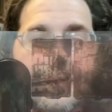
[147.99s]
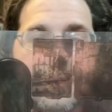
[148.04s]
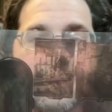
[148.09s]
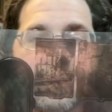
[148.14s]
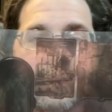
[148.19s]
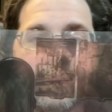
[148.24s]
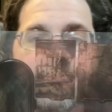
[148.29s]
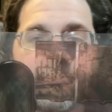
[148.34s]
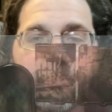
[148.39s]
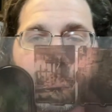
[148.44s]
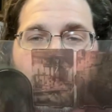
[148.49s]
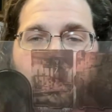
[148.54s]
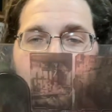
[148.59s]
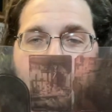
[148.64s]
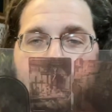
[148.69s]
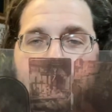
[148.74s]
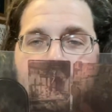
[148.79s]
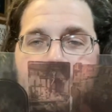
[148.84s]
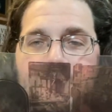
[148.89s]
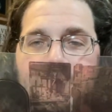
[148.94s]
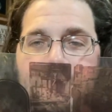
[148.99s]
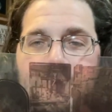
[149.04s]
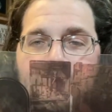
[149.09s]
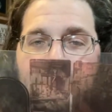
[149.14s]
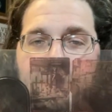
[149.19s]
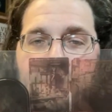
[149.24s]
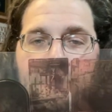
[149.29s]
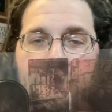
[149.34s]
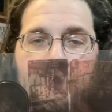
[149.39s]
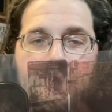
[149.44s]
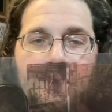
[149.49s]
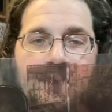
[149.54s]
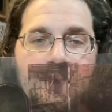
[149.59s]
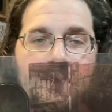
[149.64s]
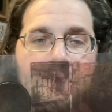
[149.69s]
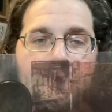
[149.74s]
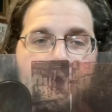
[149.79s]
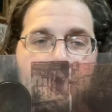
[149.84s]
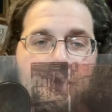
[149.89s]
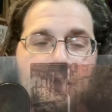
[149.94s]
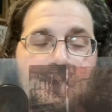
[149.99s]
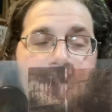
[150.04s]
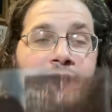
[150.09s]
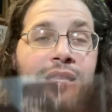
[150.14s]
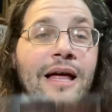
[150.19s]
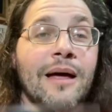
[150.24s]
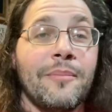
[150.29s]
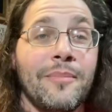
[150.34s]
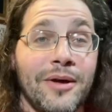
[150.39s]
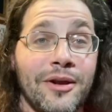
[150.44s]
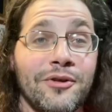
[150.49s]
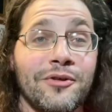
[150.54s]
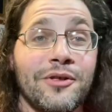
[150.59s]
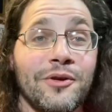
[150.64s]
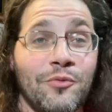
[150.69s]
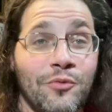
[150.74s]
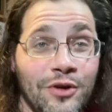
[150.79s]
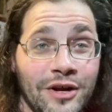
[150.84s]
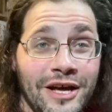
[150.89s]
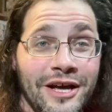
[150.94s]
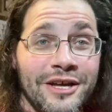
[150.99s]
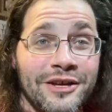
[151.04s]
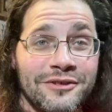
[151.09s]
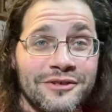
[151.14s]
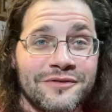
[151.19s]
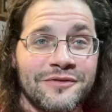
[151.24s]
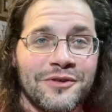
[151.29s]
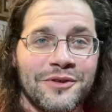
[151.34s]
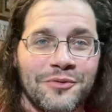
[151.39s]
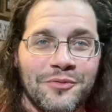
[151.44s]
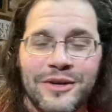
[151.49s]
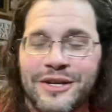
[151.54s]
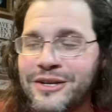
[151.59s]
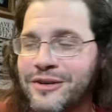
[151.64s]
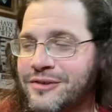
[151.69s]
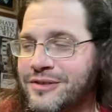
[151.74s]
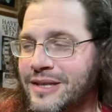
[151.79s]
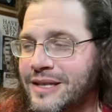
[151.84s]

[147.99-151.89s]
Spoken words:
Those are going to be a lot better than what I used for the windows.